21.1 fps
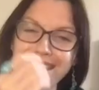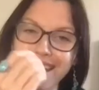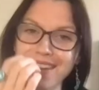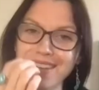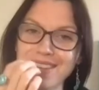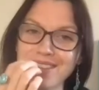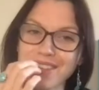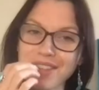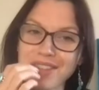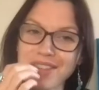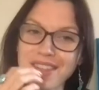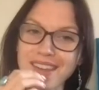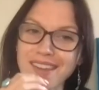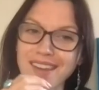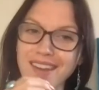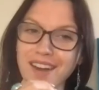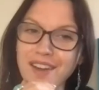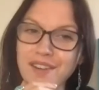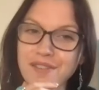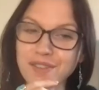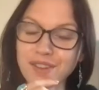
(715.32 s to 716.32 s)
that, because
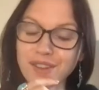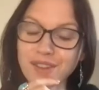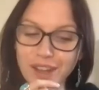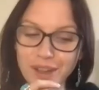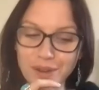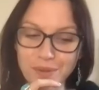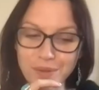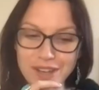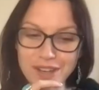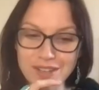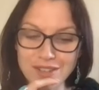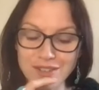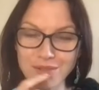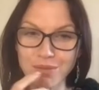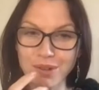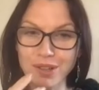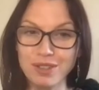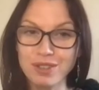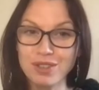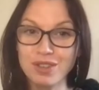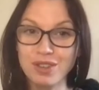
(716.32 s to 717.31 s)
I feel like
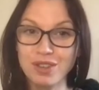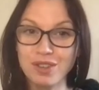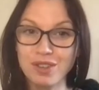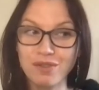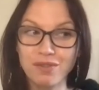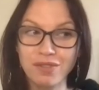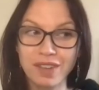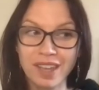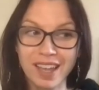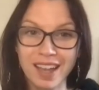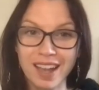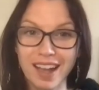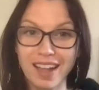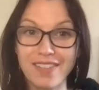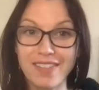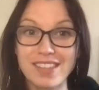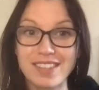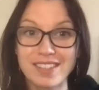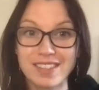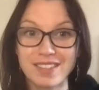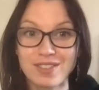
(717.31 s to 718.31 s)
once you've,
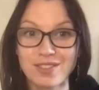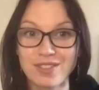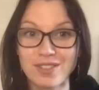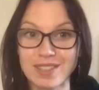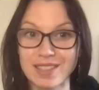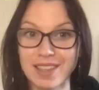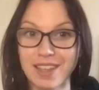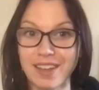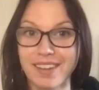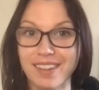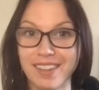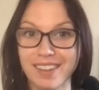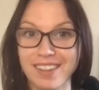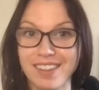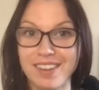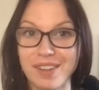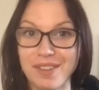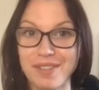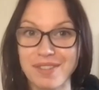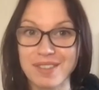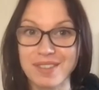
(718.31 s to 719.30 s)
and this is just like
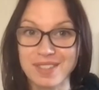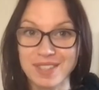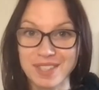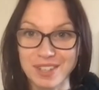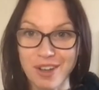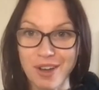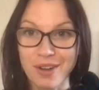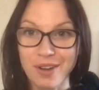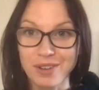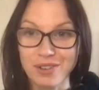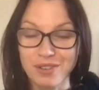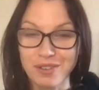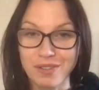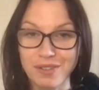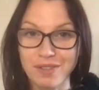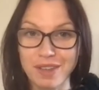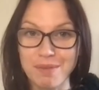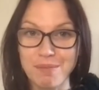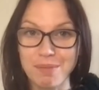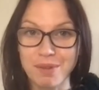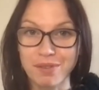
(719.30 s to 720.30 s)
the starter of
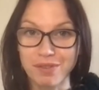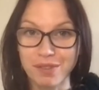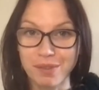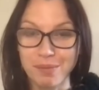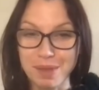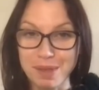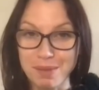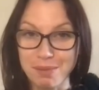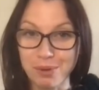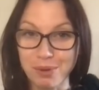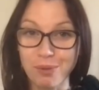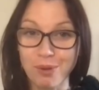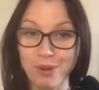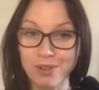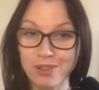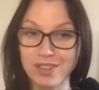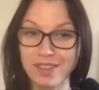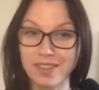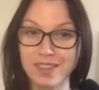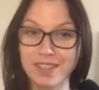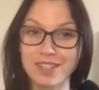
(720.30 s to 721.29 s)
it, but for people
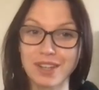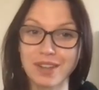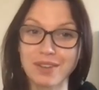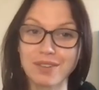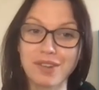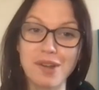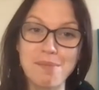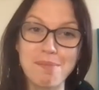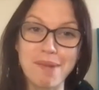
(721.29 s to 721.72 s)
watching that don't know